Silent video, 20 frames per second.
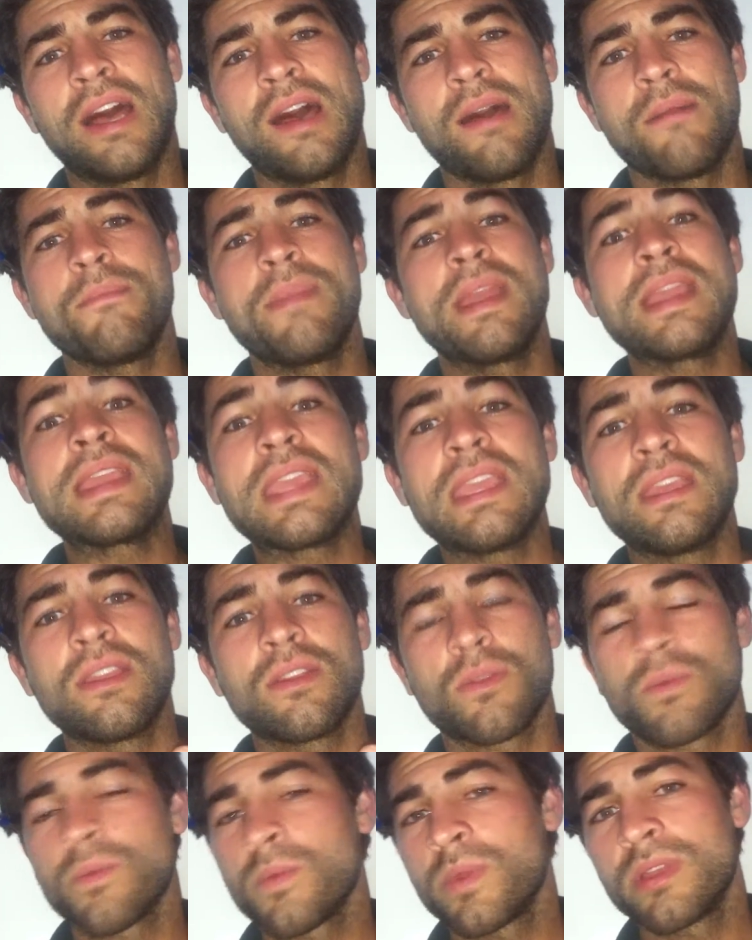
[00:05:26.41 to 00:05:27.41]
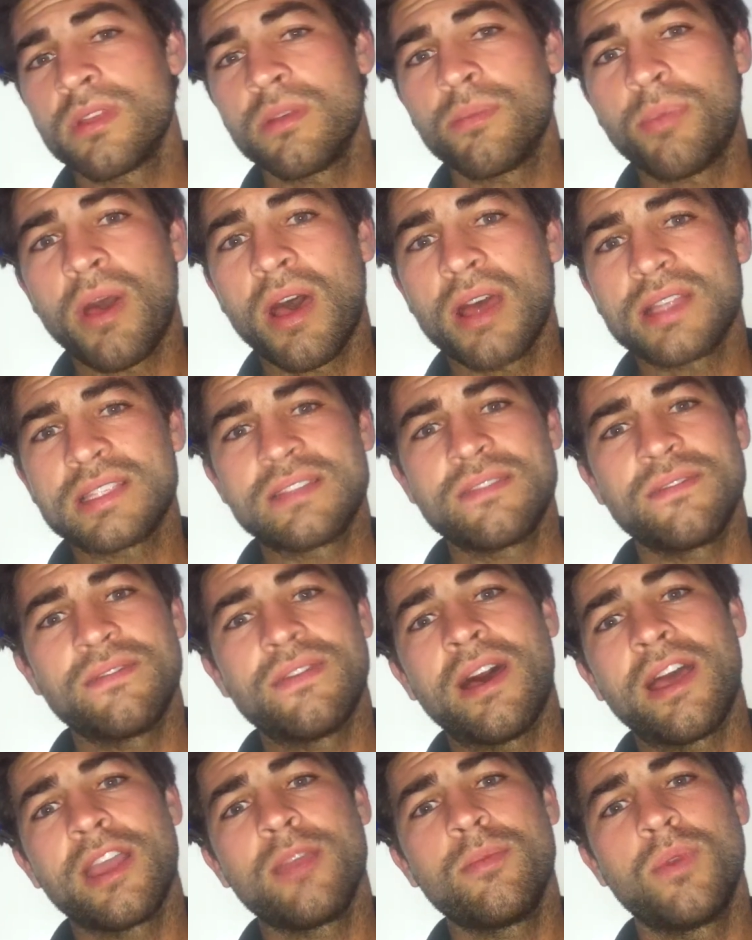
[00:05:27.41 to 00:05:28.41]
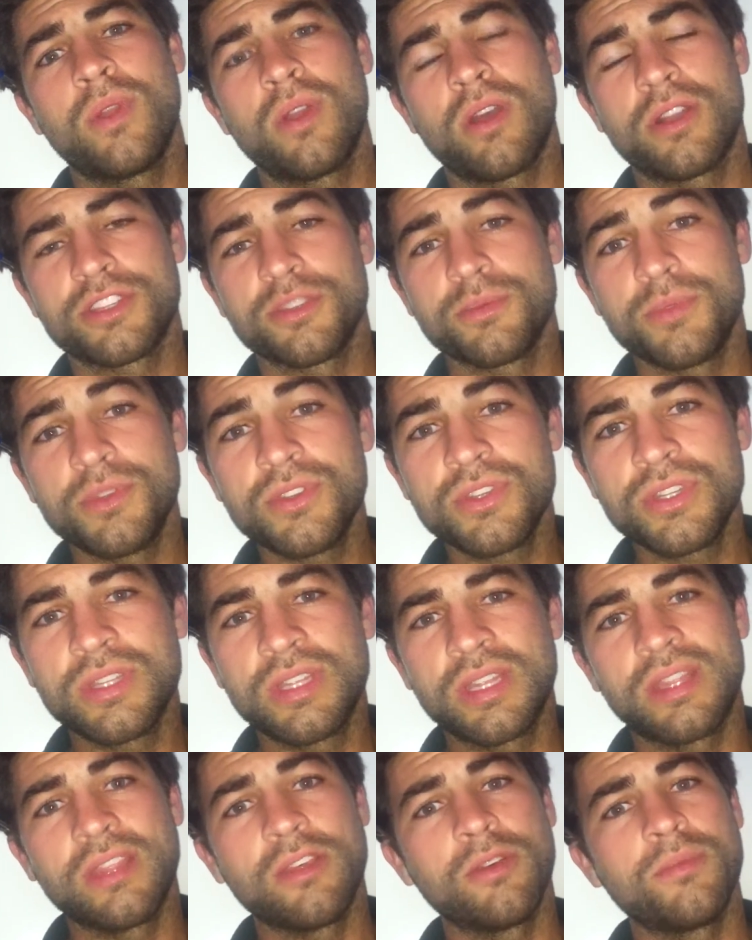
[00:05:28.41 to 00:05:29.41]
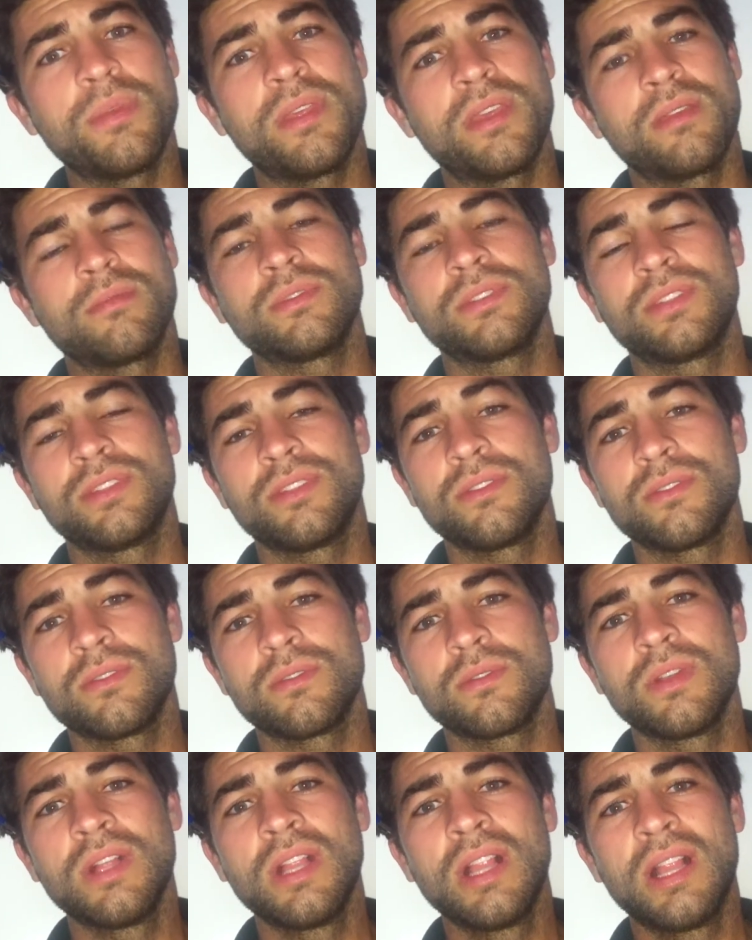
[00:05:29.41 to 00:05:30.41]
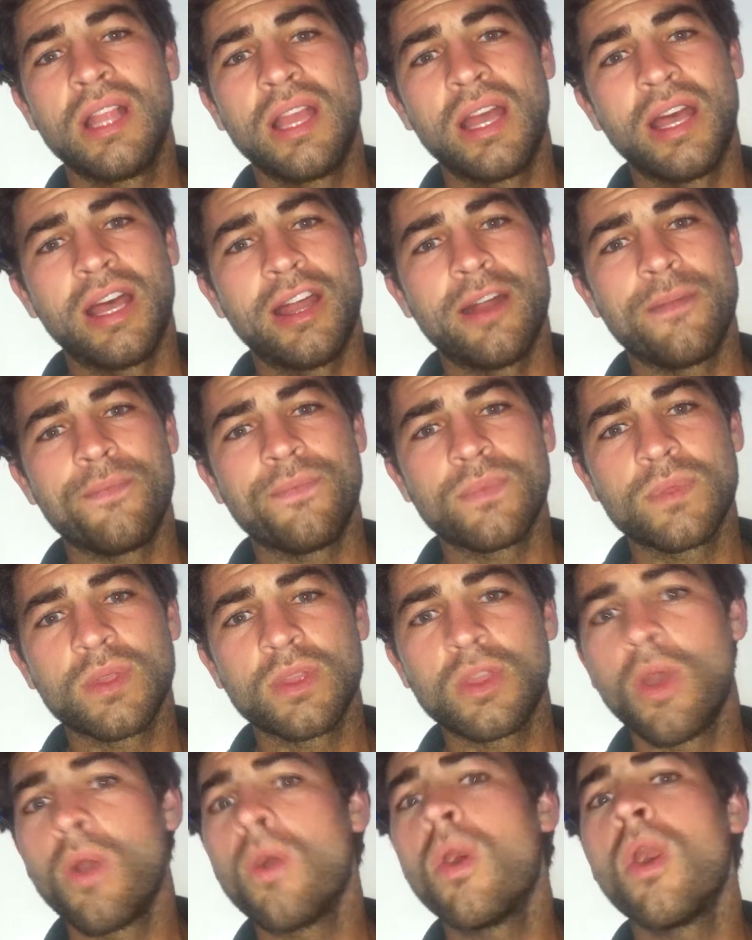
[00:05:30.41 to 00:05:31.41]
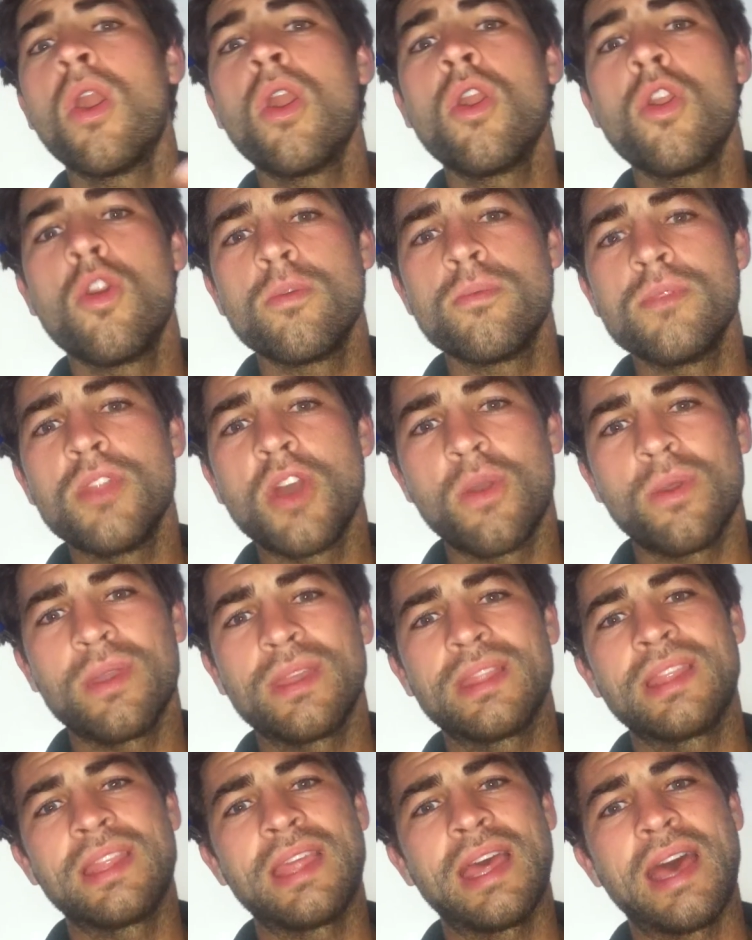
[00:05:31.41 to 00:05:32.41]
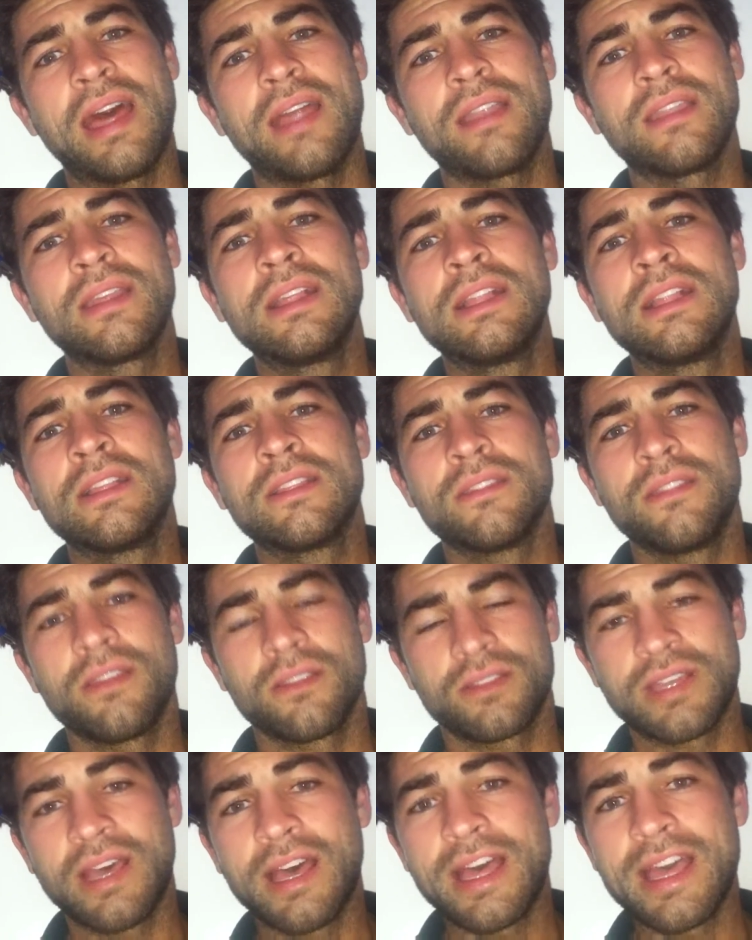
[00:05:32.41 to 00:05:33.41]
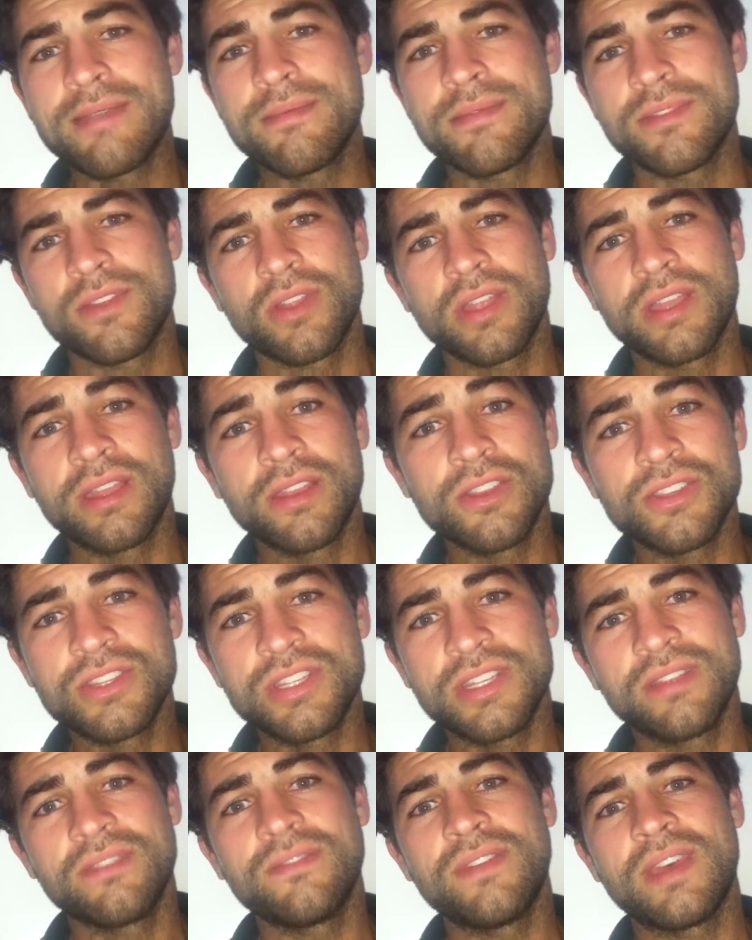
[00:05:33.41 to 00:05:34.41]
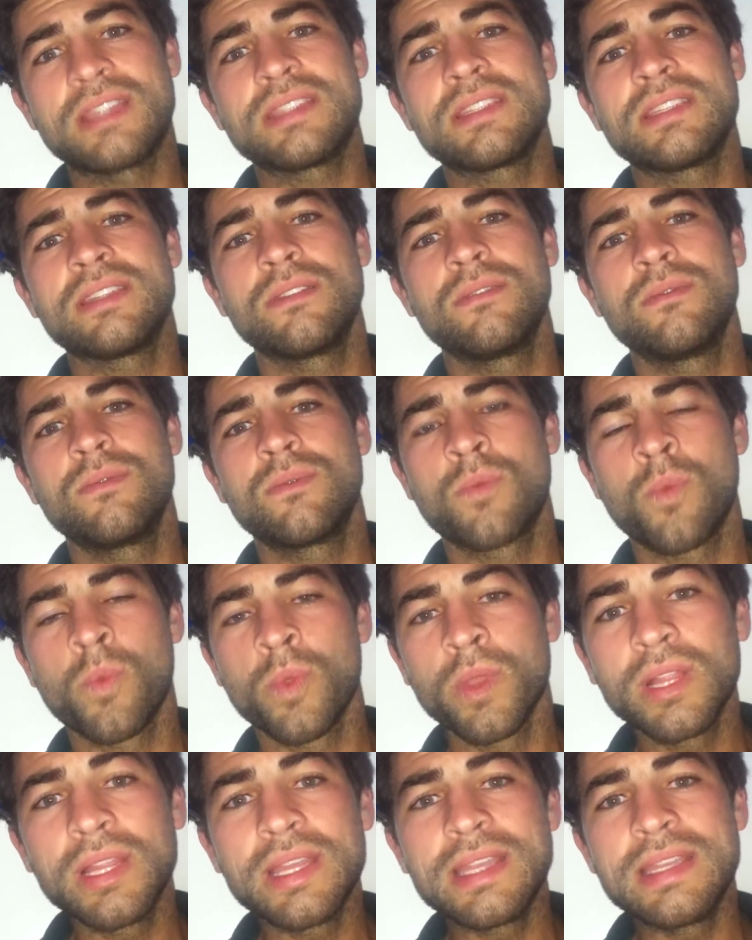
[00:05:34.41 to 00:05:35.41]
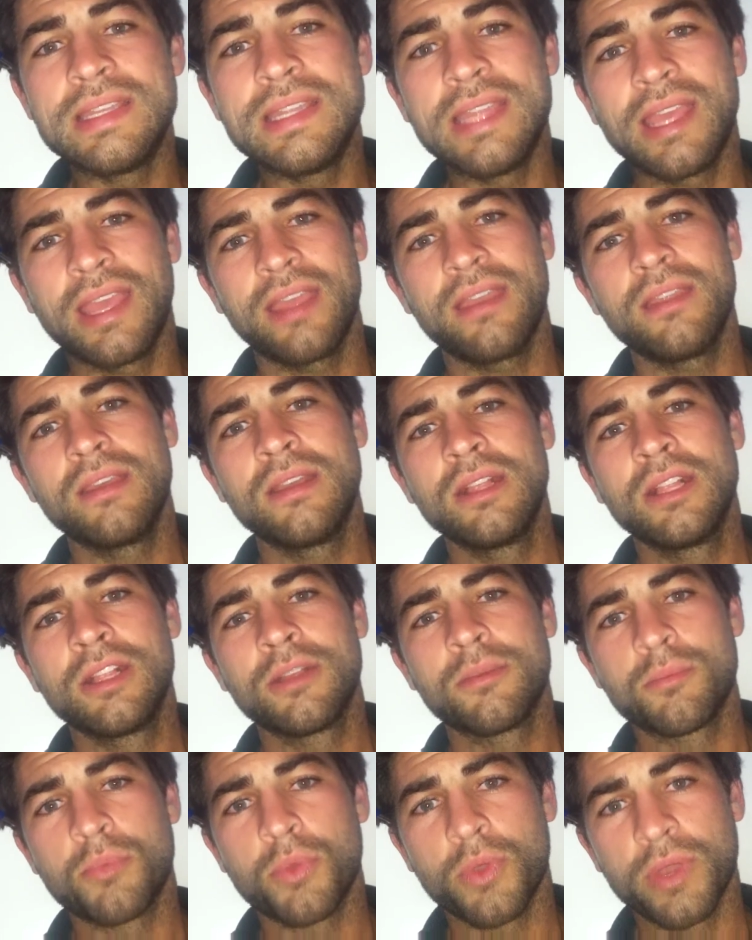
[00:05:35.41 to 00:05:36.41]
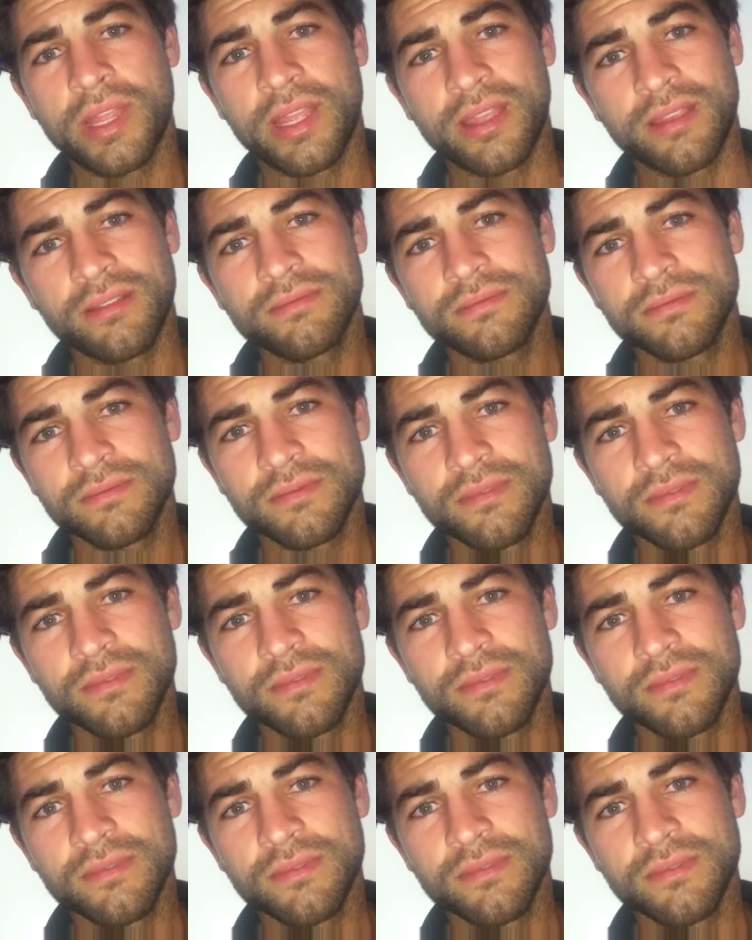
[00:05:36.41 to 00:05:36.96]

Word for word: uh, making a real positive, valuable contribution that they'll be able to um, go home knowing that their time and their energy invested really did bring